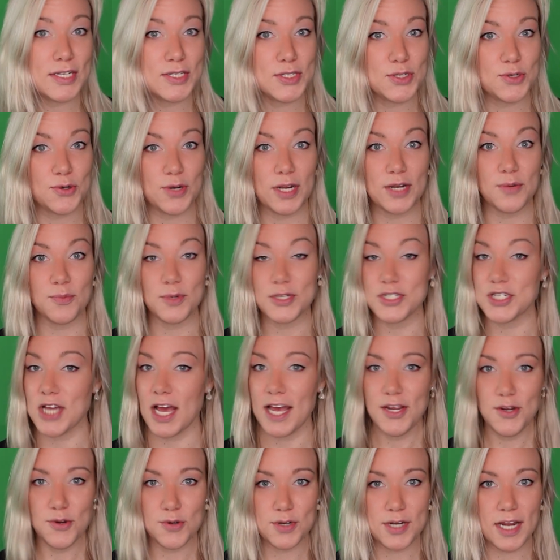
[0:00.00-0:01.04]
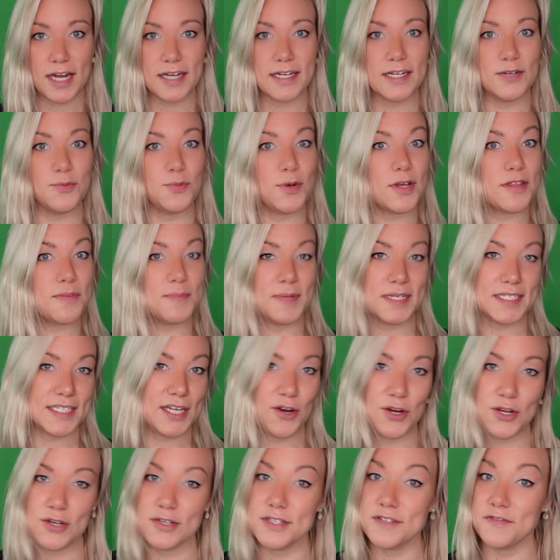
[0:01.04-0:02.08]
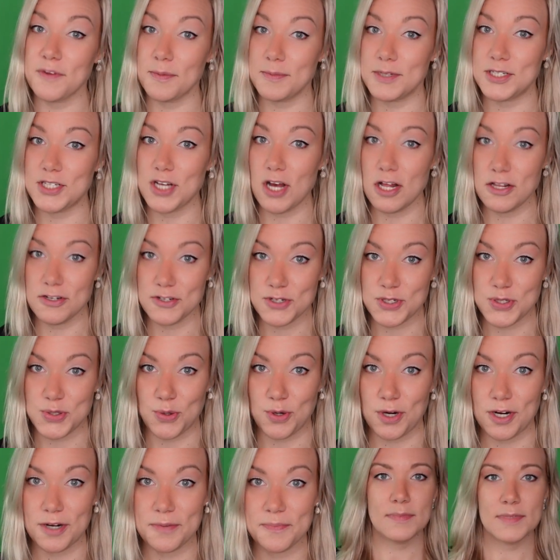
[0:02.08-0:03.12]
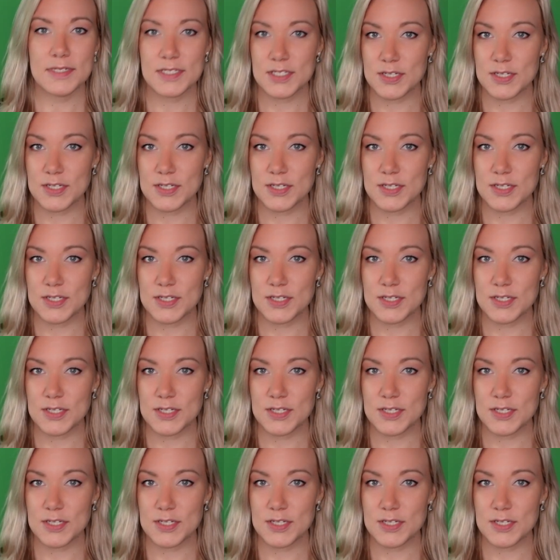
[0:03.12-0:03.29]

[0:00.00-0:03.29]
If you want your green screen to remain on the wall permanently,